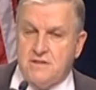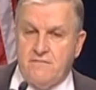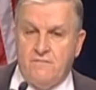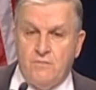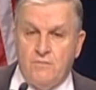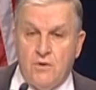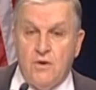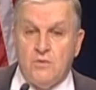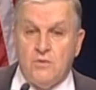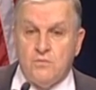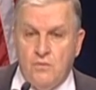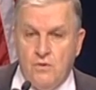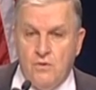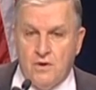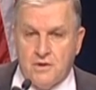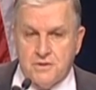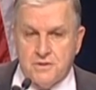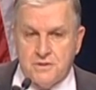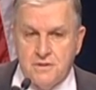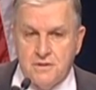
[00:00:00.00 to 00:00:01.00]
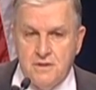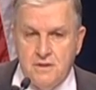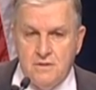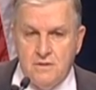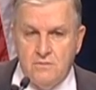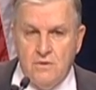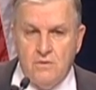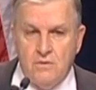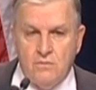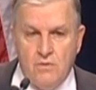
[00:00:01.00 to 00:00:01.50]
of world wars,
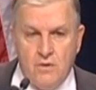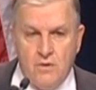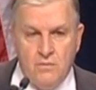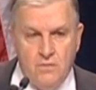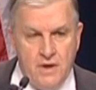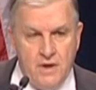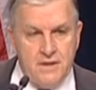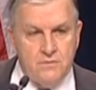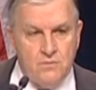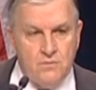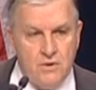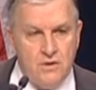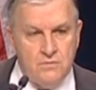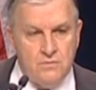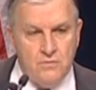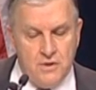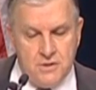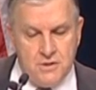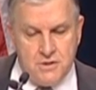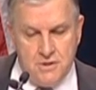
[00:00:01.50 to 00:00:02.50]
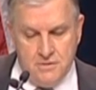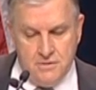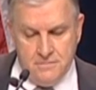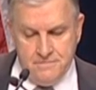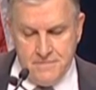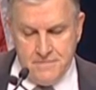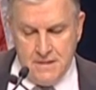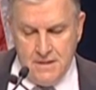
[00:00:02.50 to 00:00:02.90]
World War I and World War II.